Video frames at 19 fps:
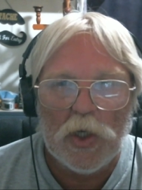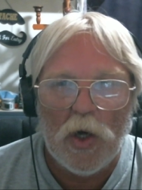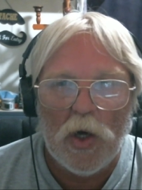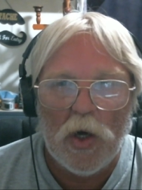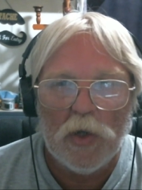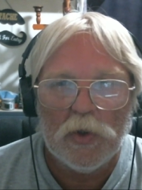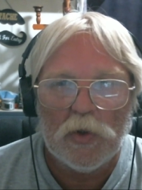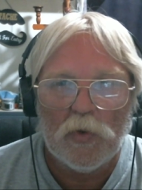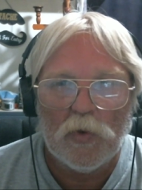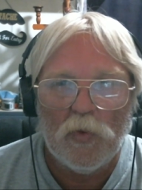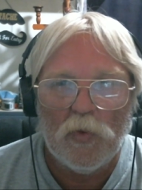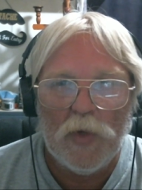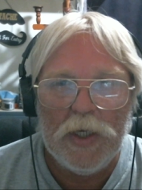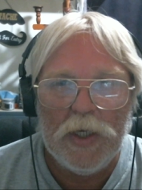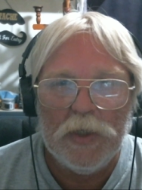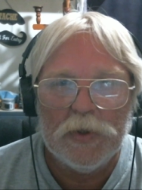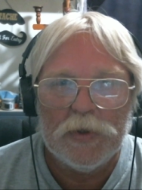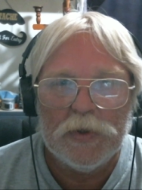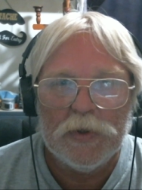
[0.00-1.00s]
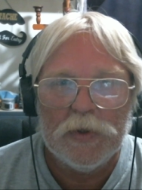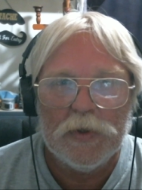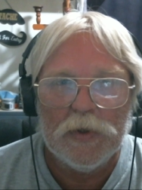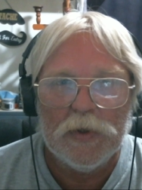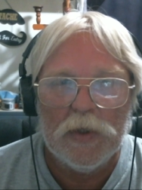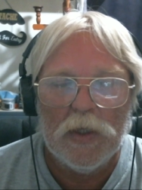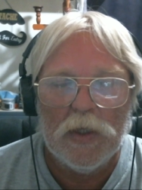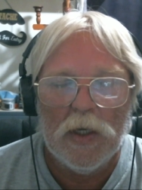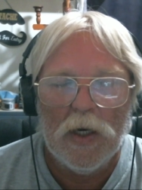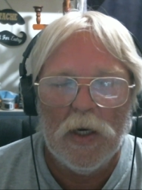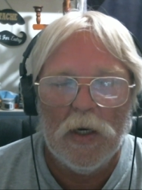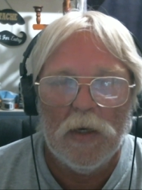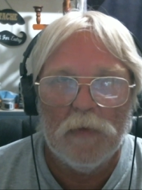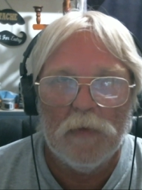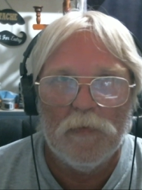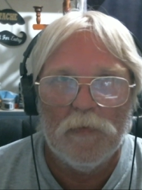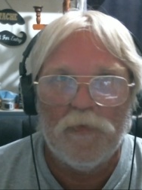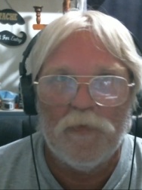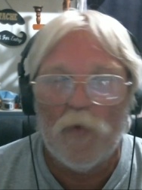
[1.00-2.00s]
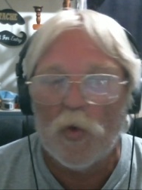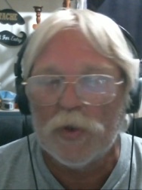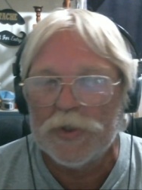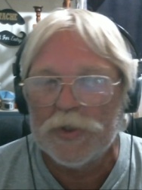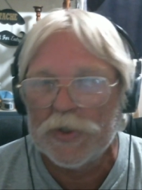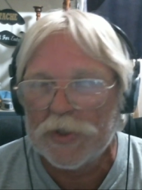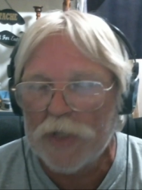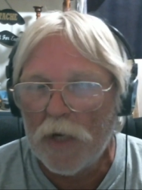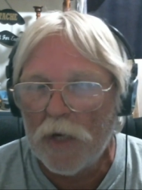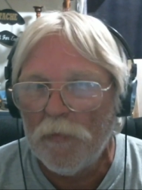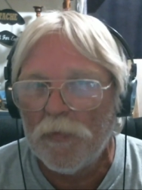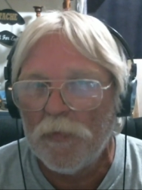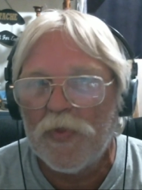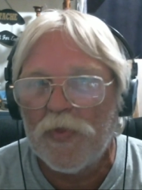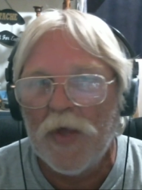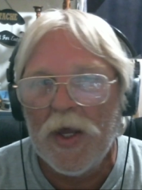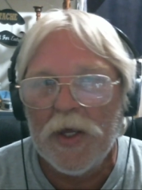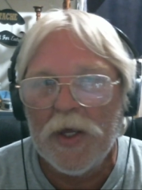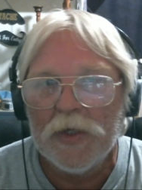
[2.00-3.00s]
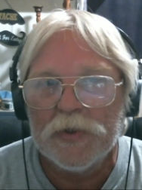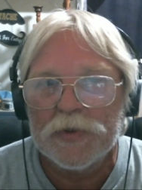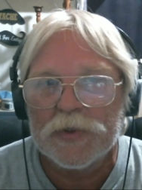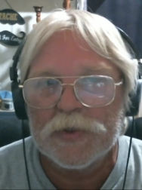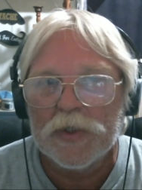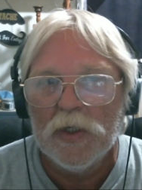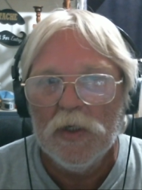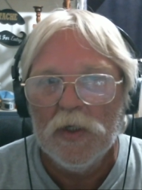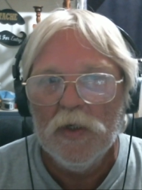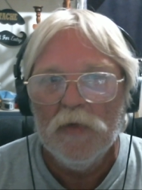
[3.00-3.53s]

concrete for some things.